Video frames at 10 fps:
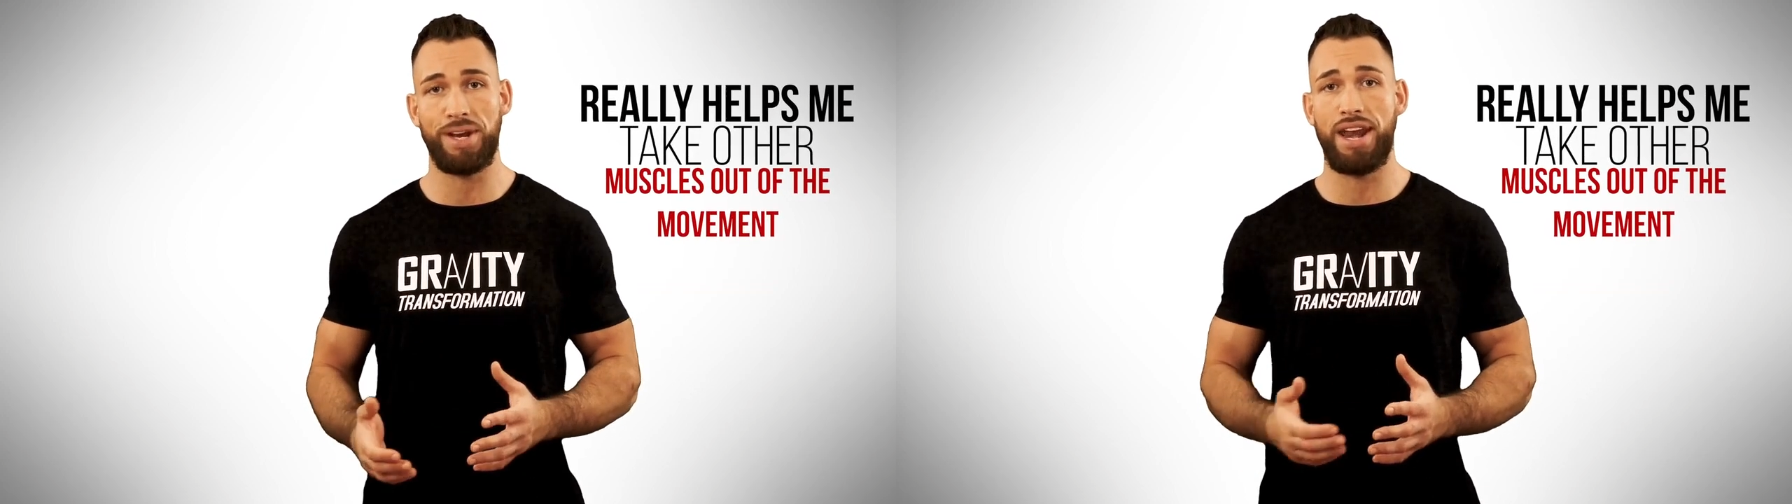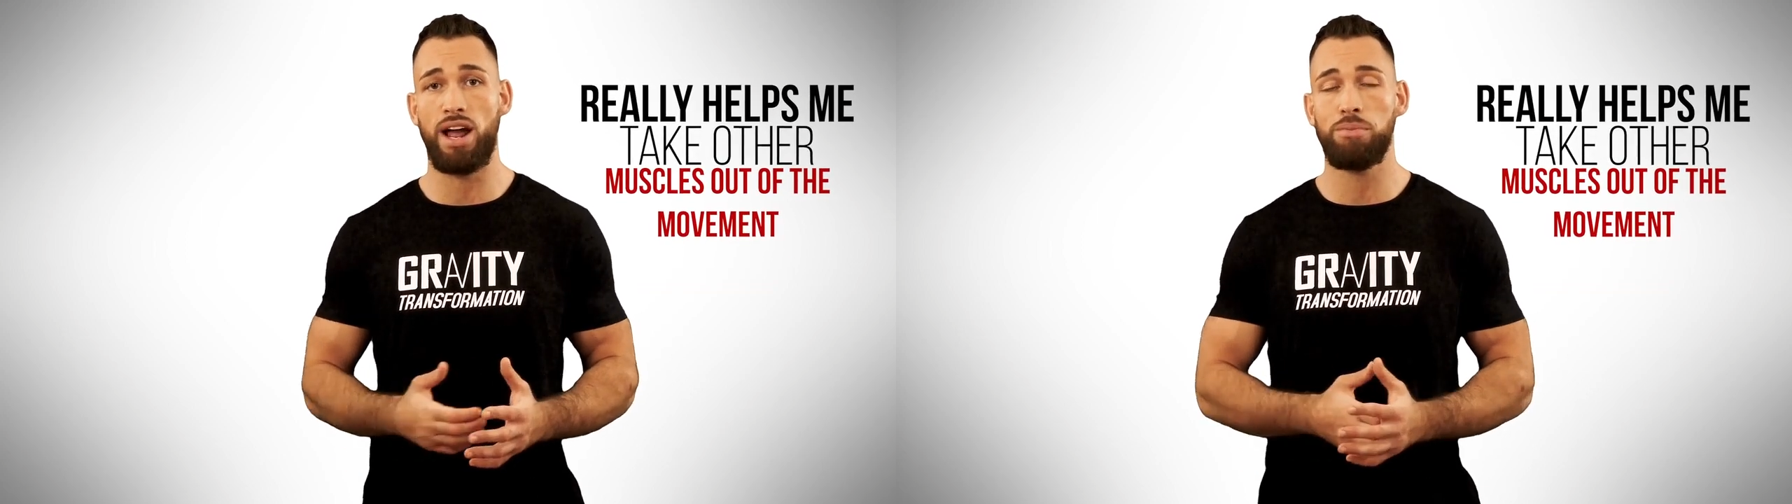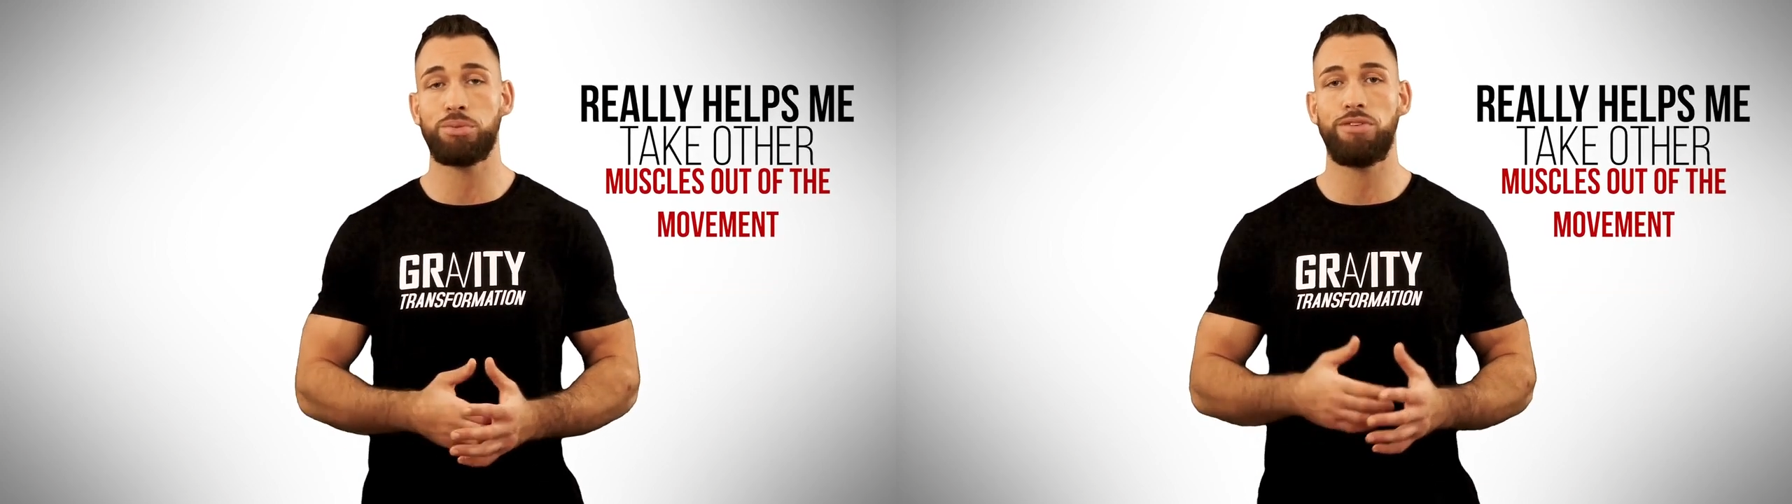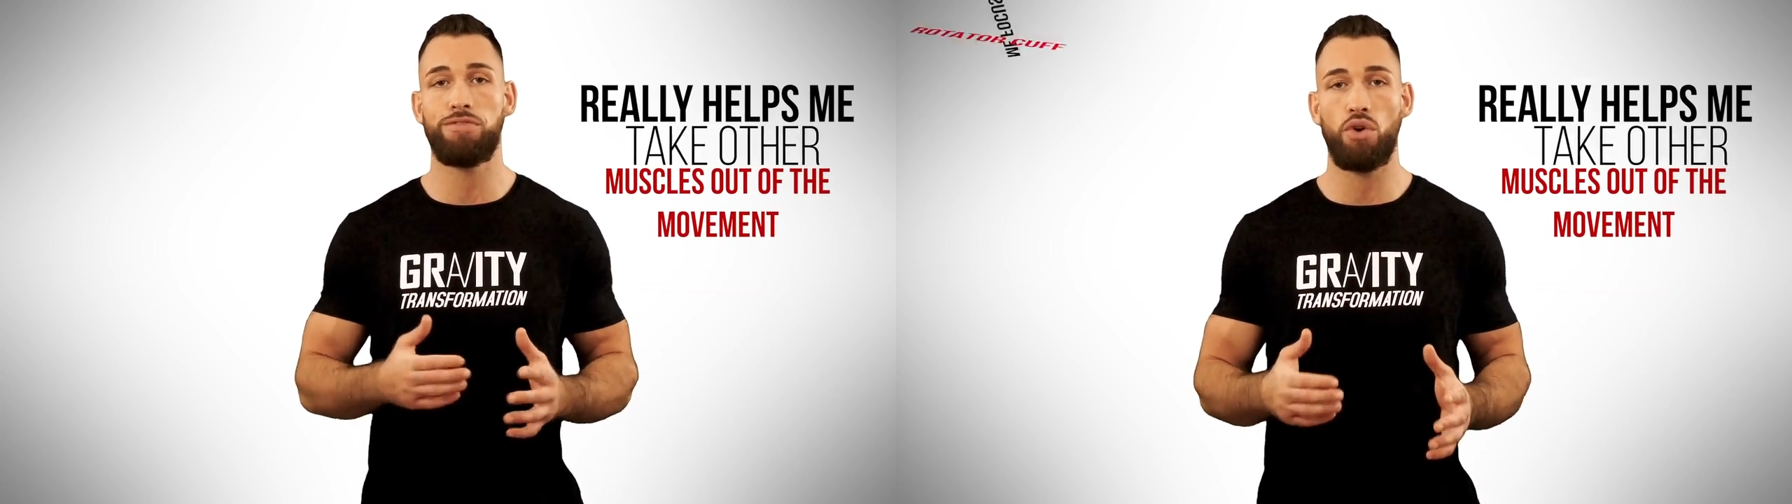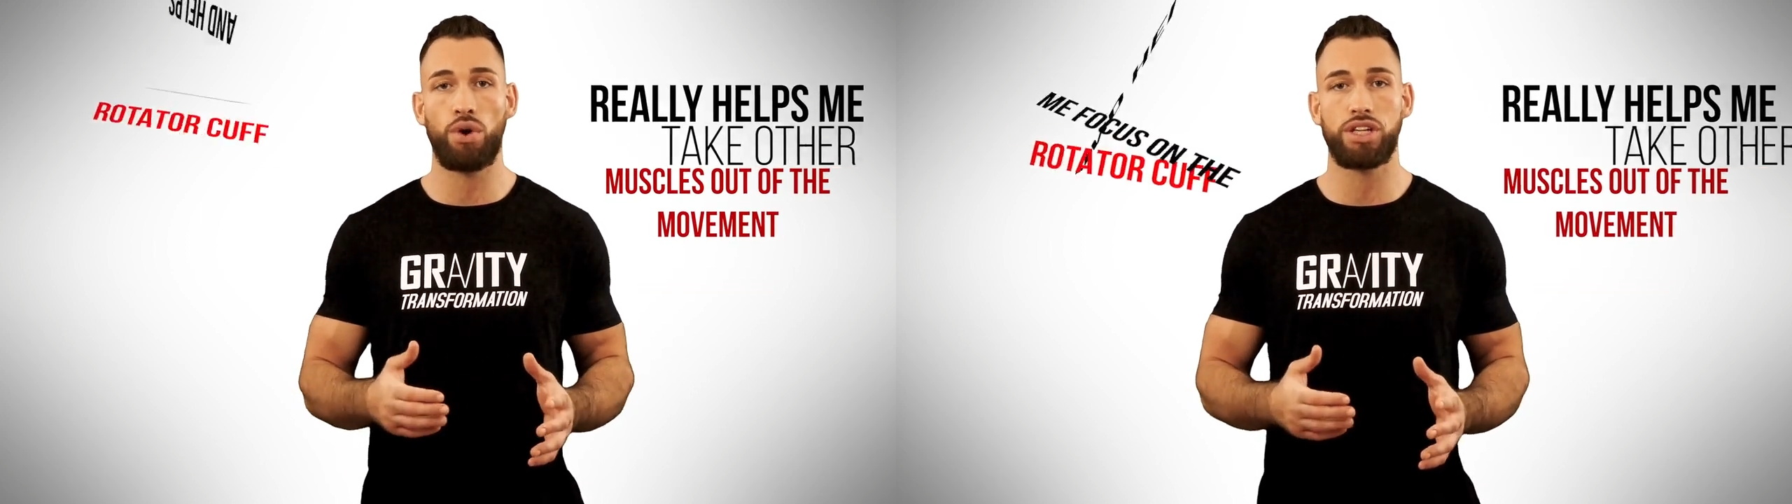and helps me
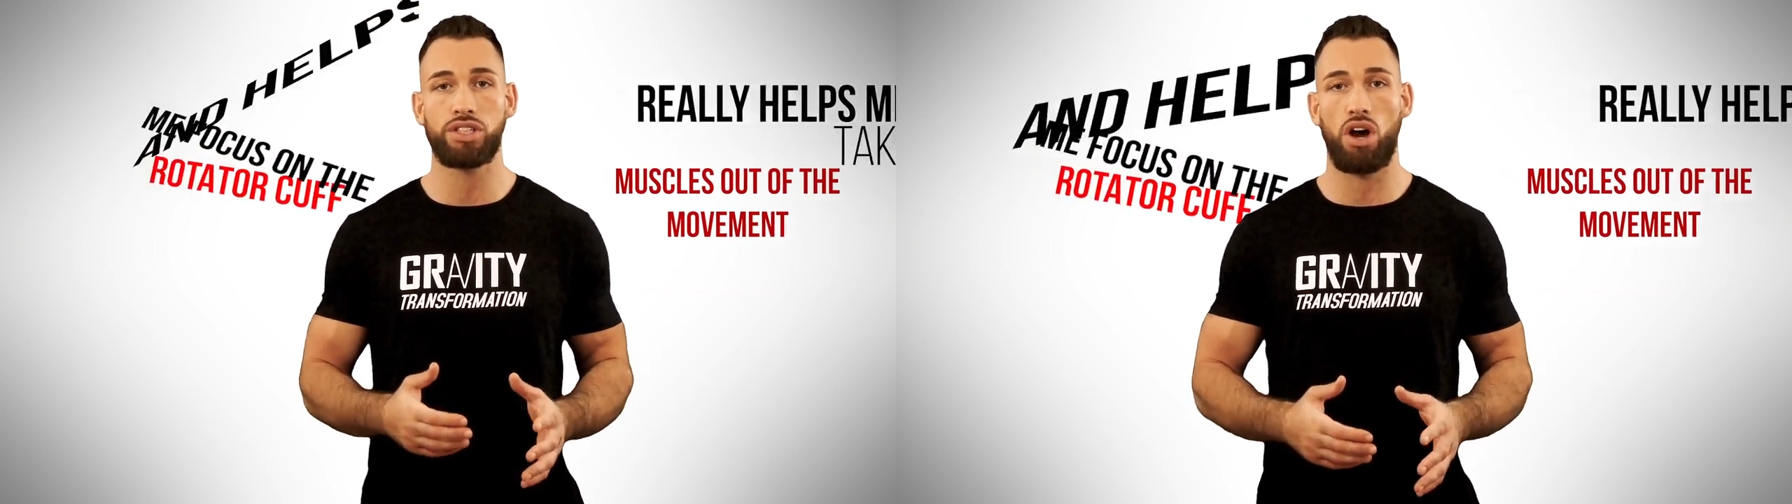focus